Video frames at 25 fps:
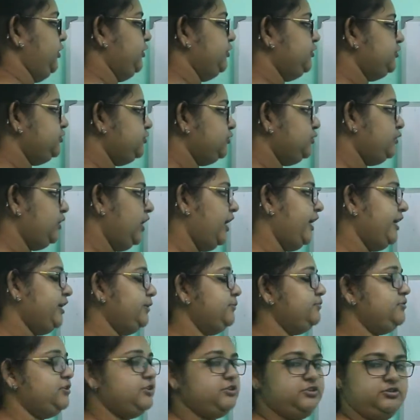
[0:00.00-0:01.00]
So I
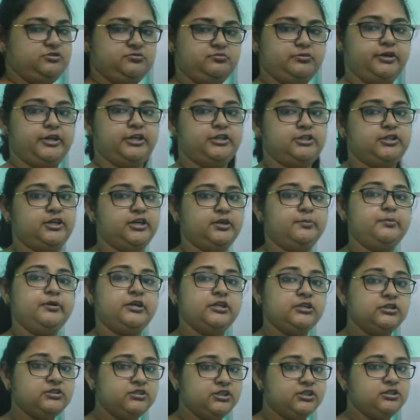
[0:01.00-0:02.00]
am determined, I am
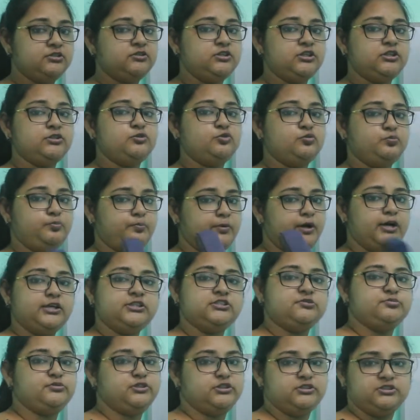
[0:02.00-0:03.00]
intending to
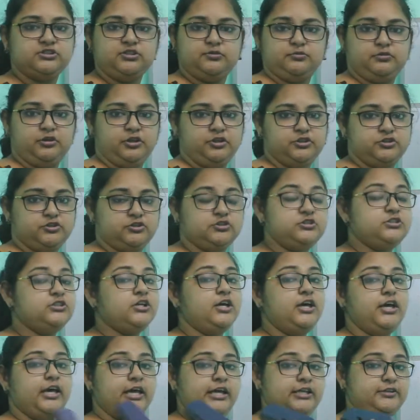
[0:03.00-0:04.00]
pass my
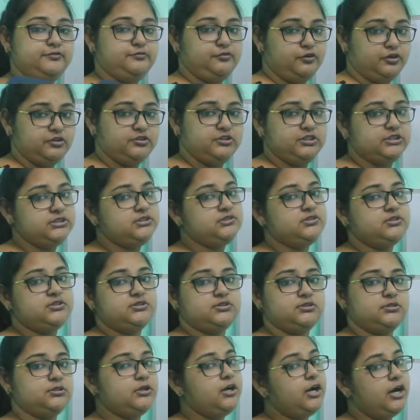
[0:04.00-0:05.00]
examinations, and for this
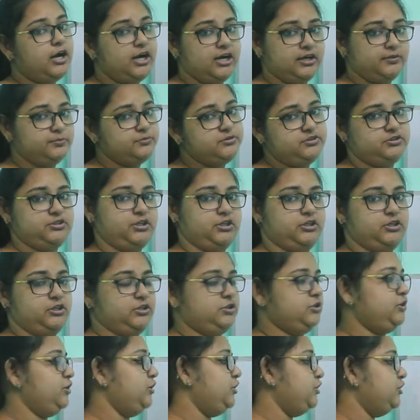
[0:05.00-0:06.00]
reason I am
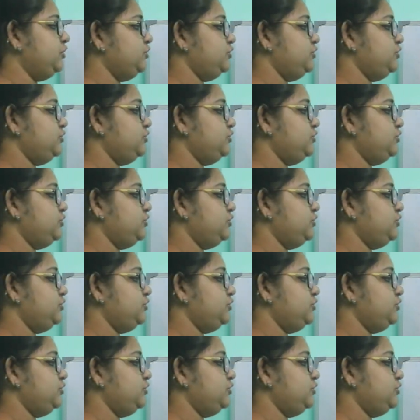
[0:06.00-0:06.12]
studying.